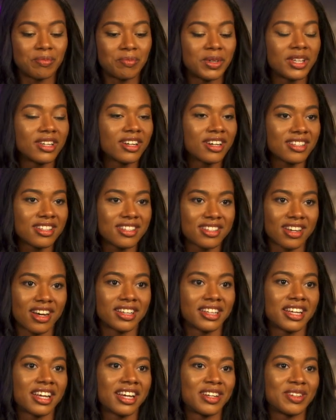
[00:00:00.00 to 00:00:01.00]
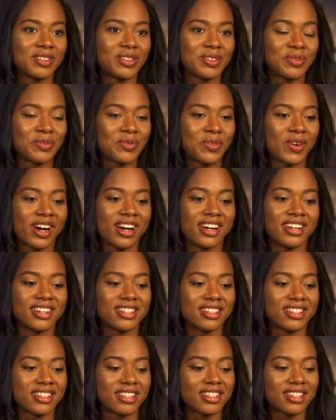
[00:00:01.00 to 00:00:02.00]
Being on Songland
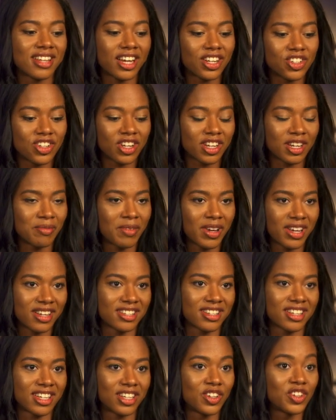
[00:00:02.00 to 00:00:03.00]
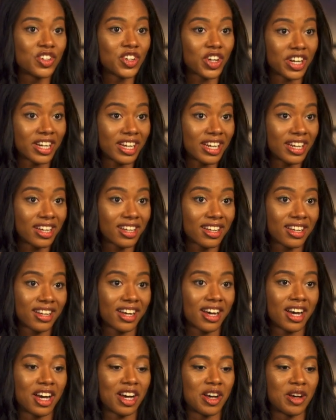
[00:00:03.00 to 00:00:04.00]
was such an amazing journey.
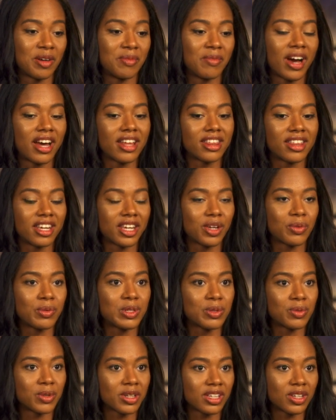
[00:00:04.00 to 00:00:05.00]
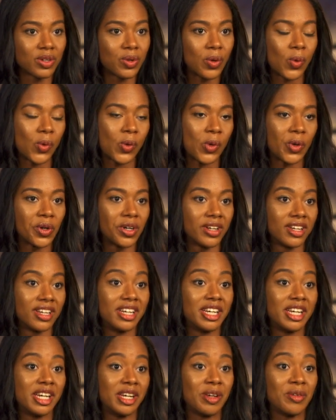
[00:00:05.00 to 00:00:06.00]
I think it was really cool
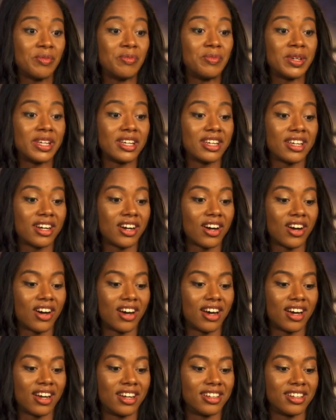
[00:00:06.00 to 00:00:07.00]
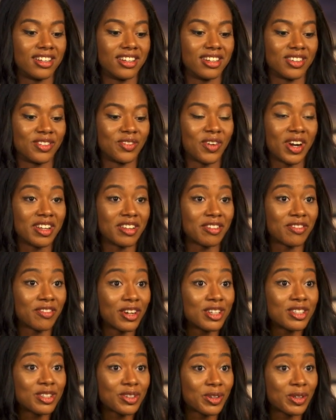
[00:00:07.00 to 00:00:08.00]
being on one of the
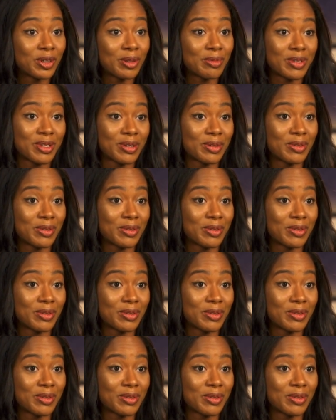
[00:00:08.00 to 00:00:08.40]
first groups.